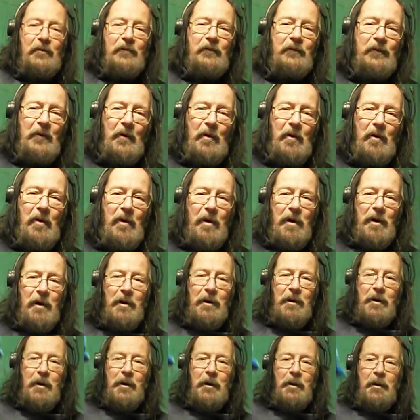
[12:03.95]

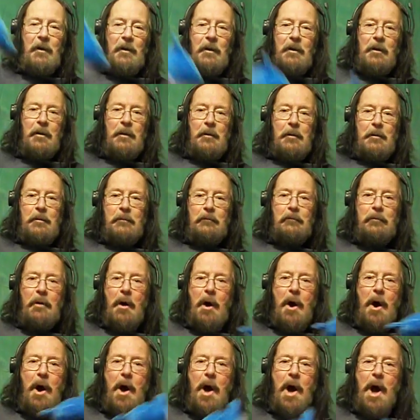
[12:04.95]
for
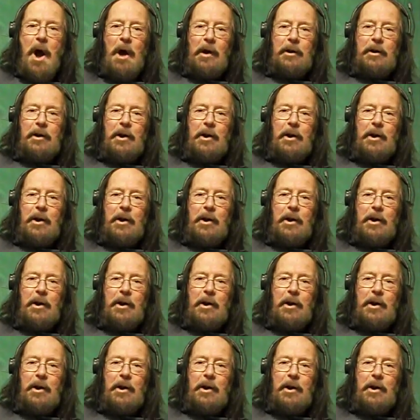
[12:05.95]
the